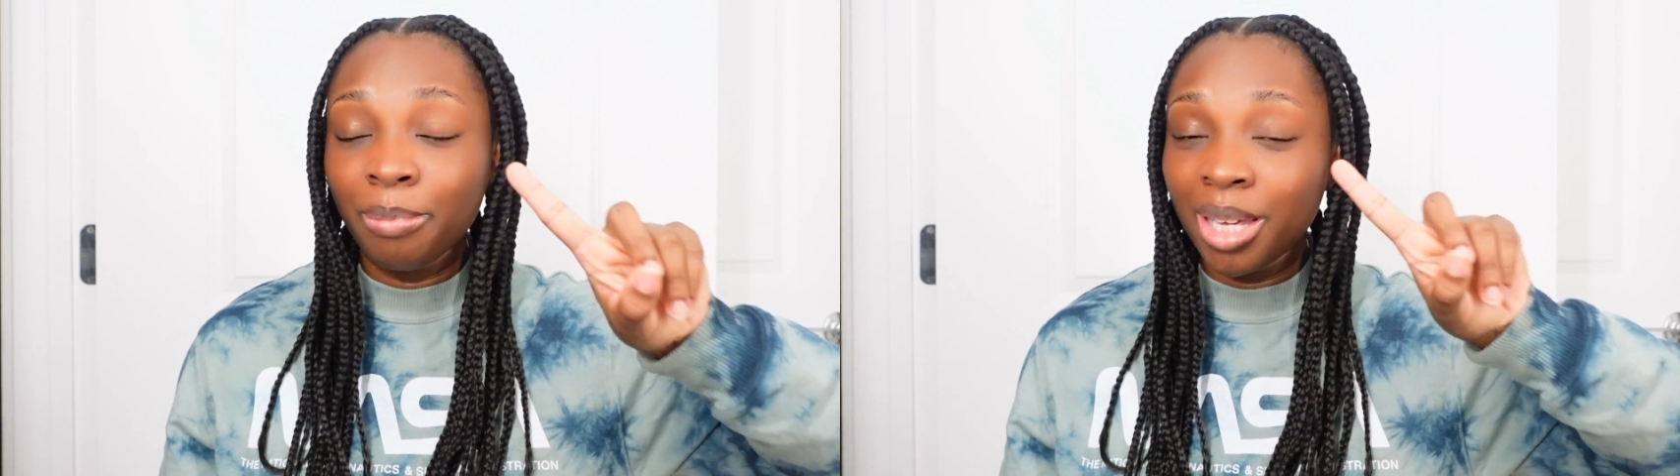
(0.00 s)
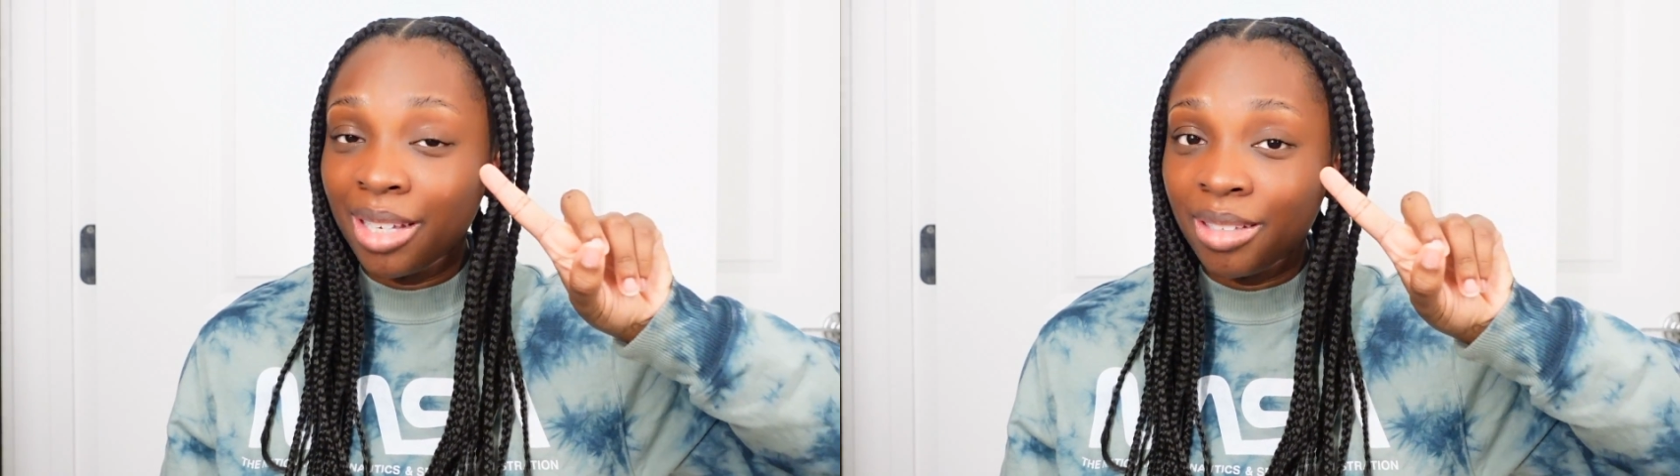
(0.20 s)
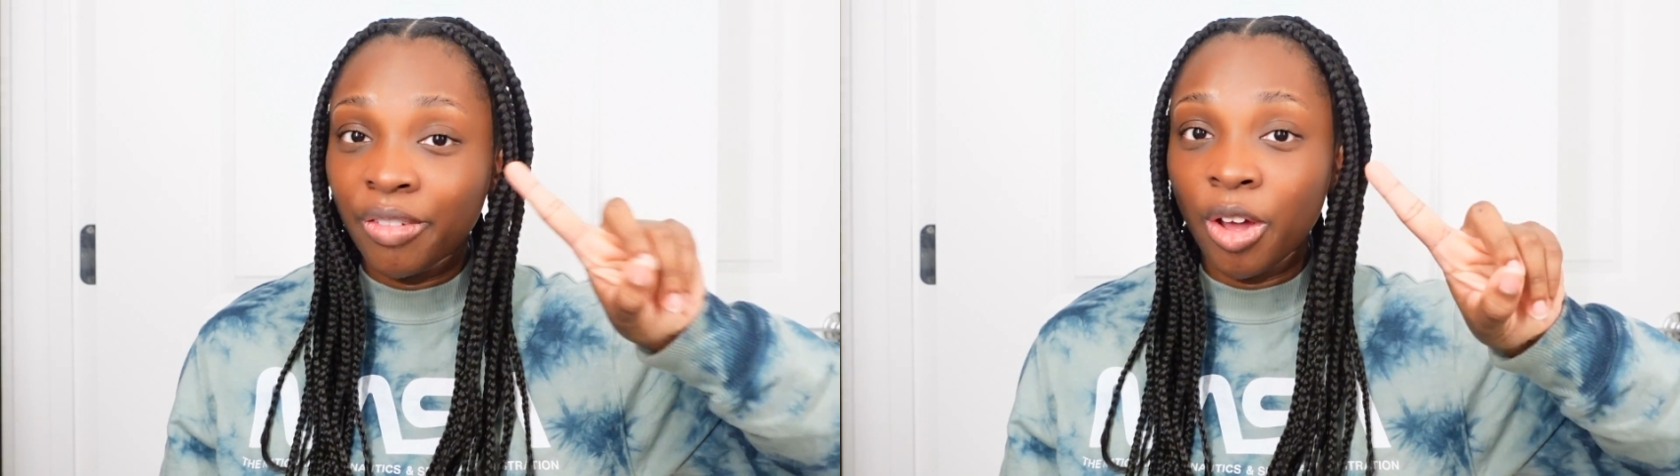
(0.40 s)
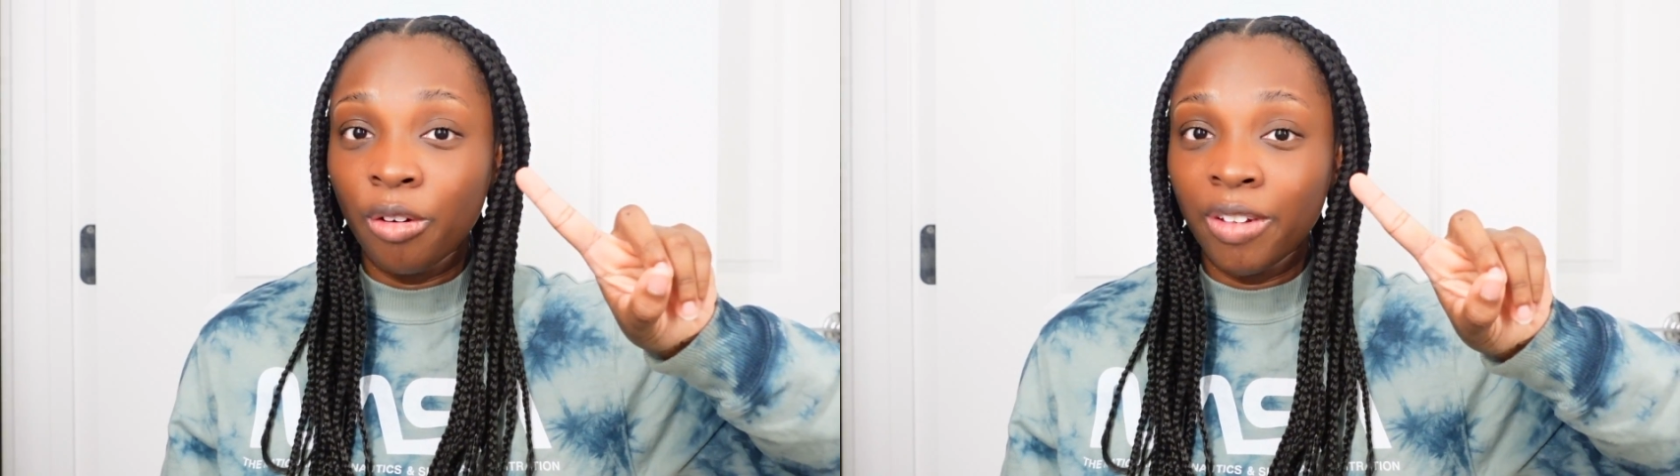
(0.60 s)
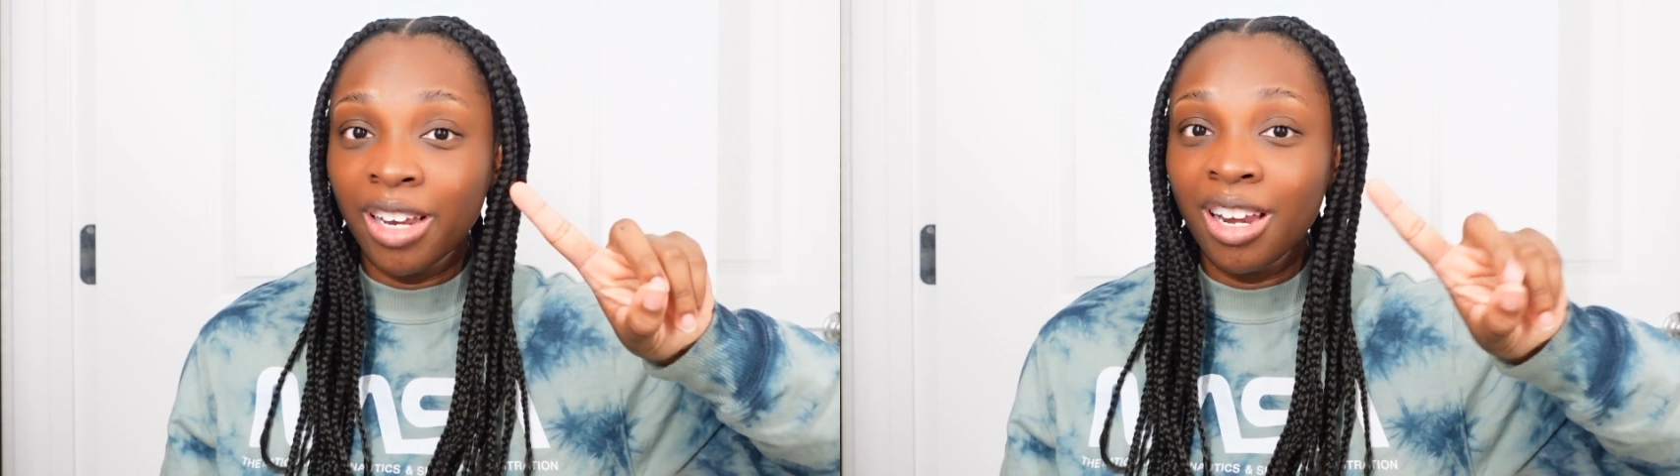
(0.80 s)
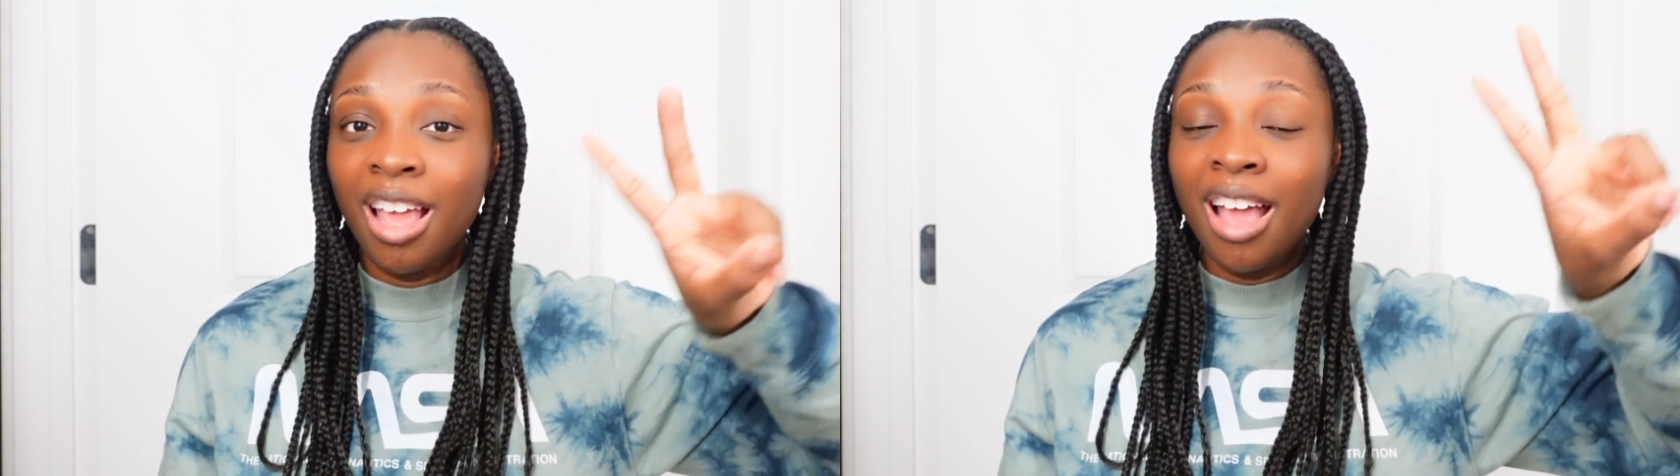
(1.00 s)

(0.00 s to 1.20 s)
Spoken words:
because of COVID,